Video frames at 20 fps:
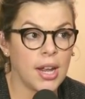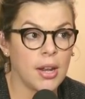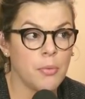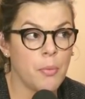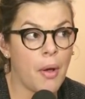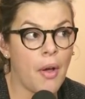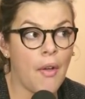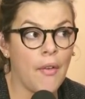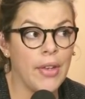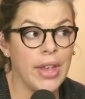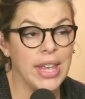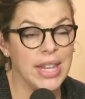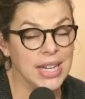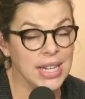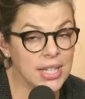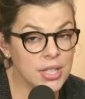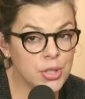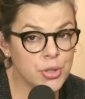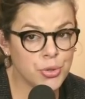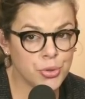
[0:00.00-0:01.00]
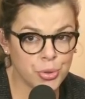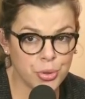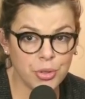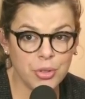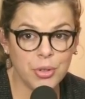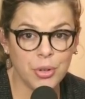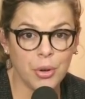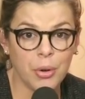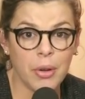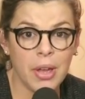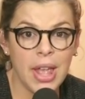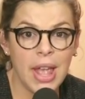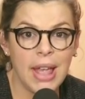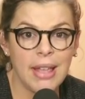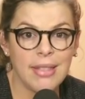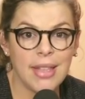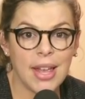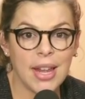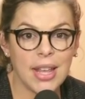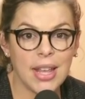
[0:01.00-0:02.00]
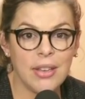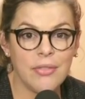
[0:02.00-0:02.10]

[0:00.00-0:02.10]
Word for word: and while it is true that